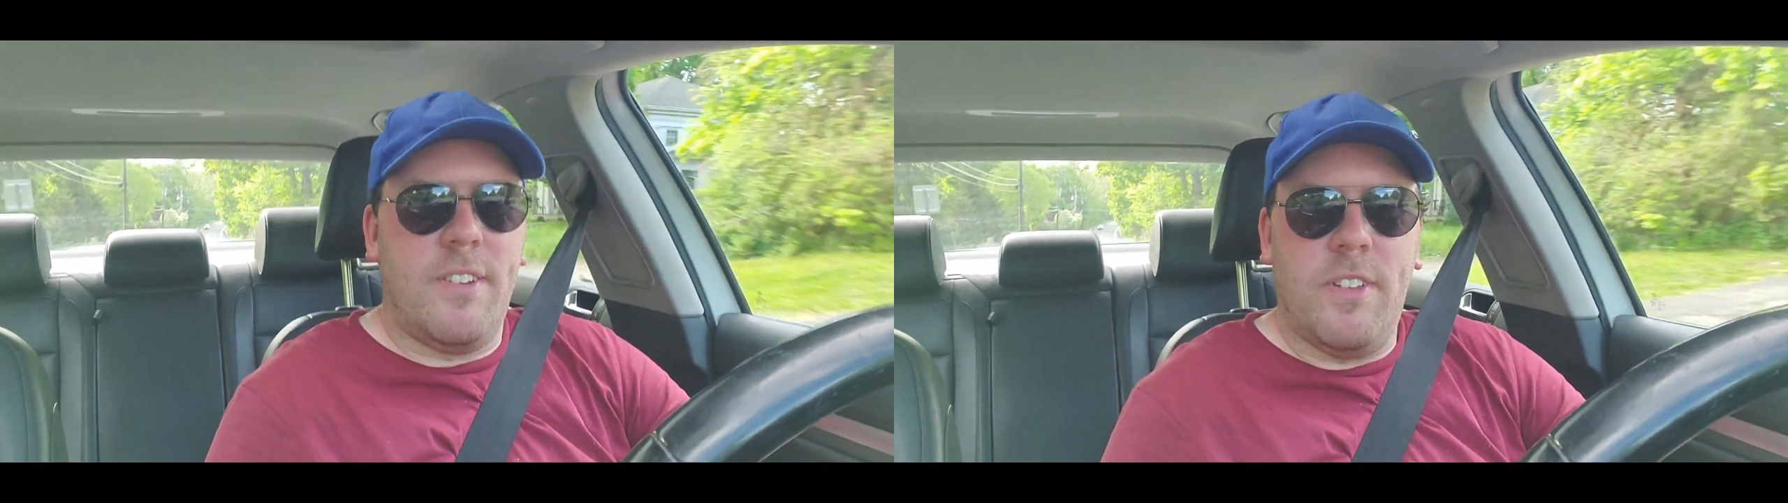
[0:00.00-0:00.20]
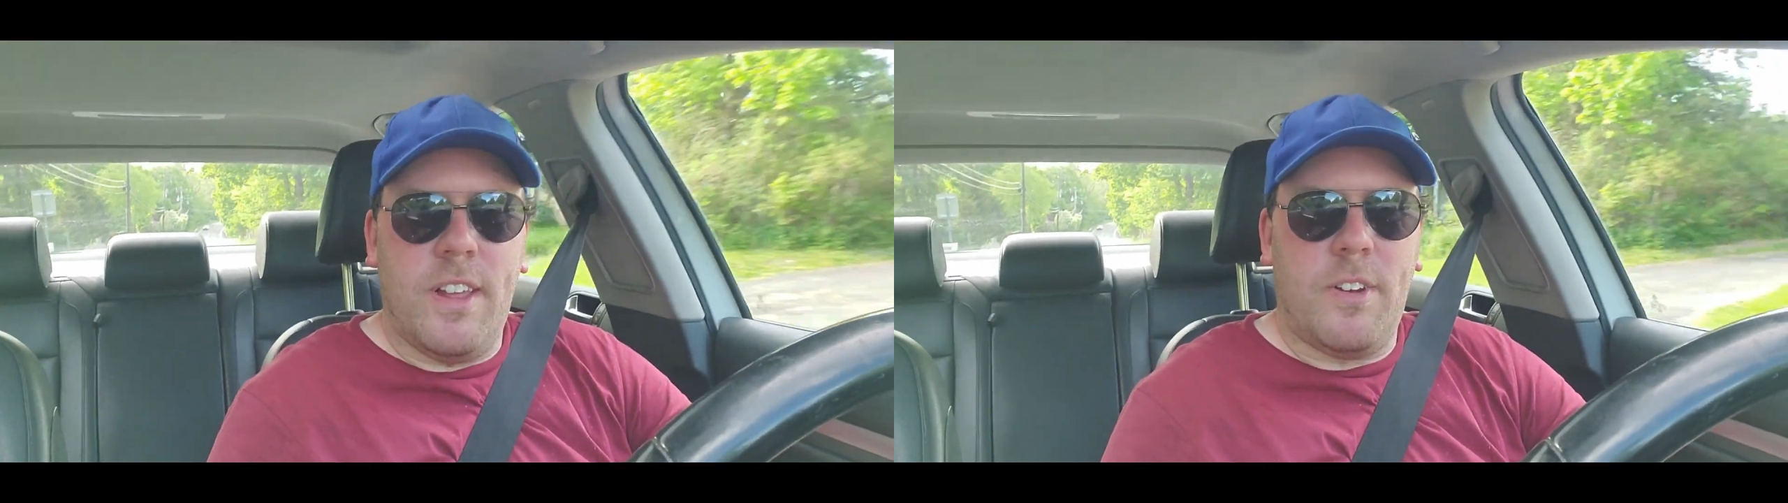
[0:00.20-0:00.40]

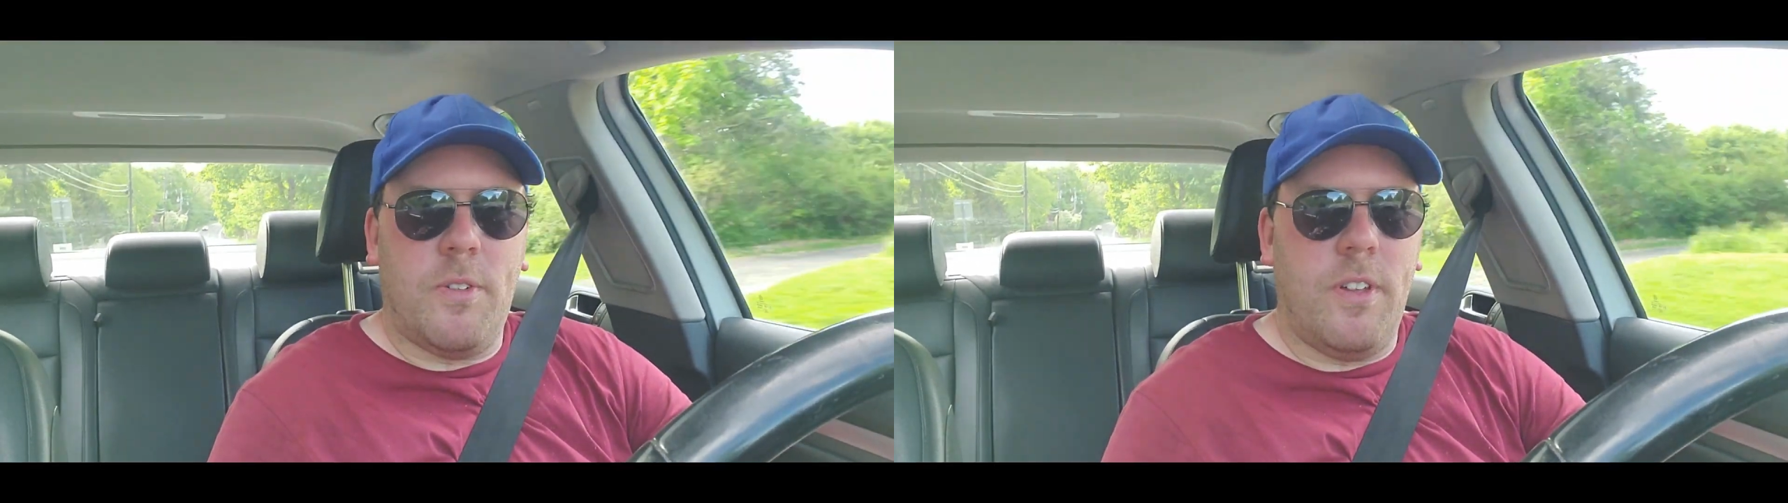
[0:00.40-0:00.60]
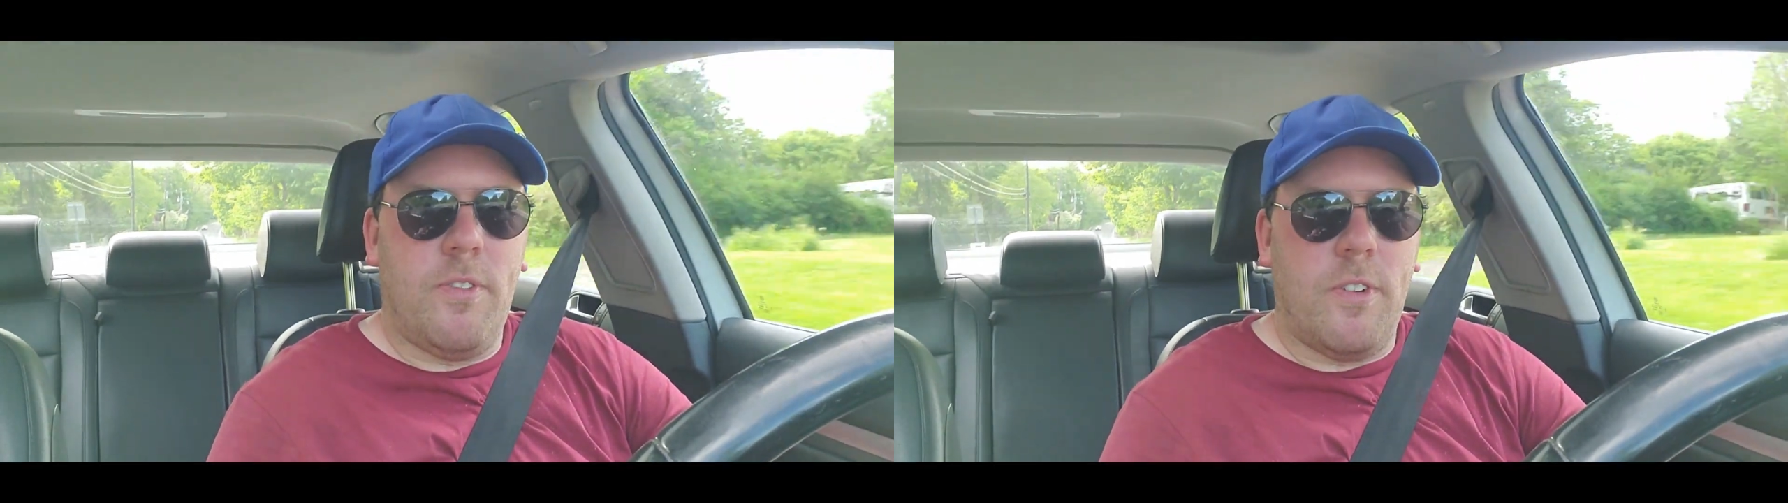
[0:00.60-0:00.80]
do that
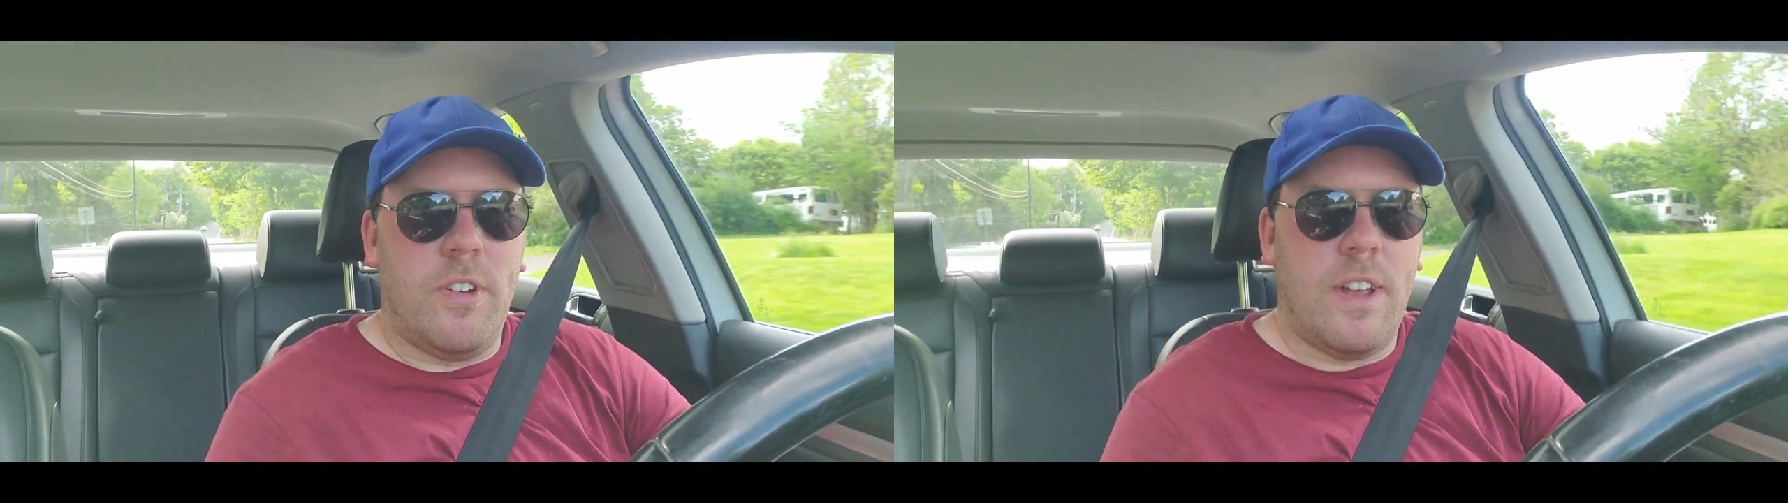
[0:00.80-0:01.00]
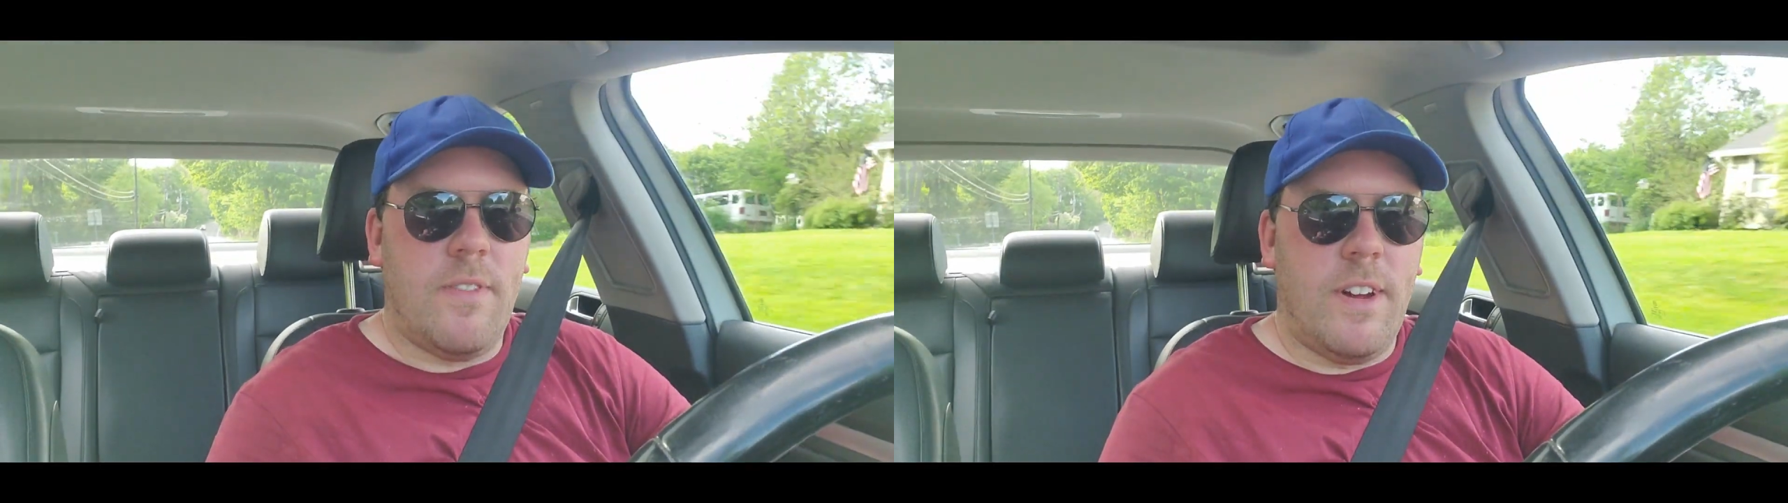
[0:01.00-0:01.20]

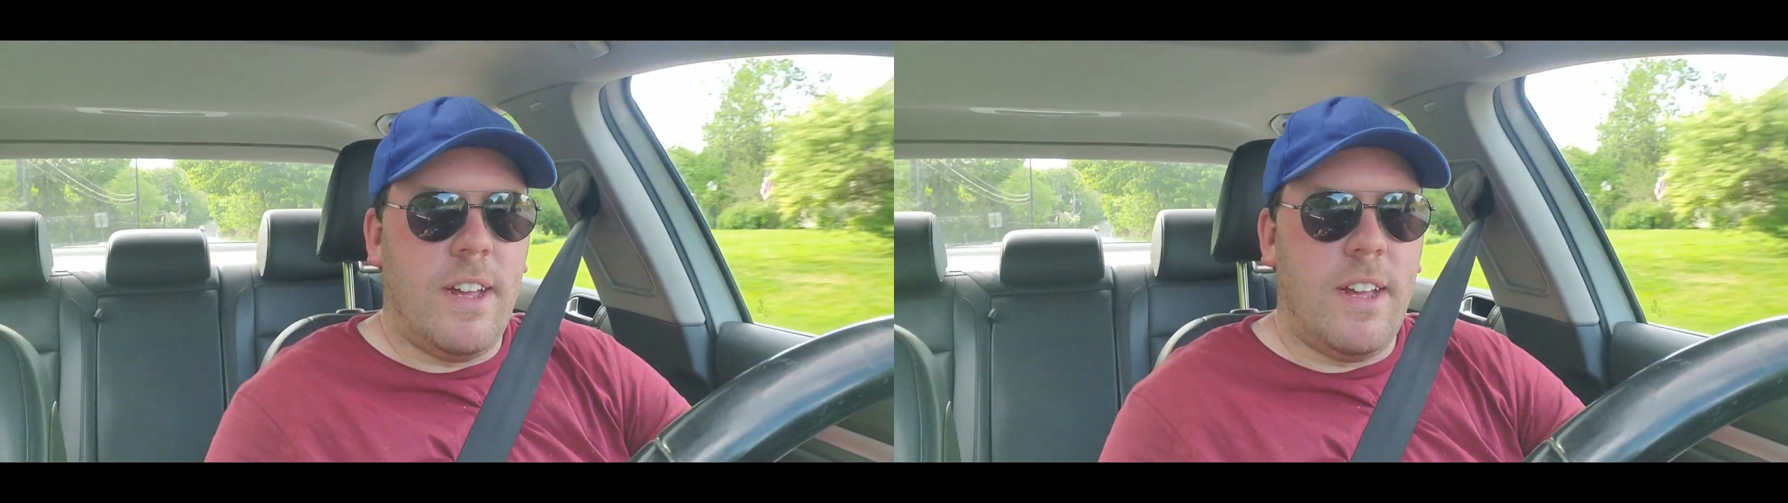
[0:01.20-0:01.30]
24/7.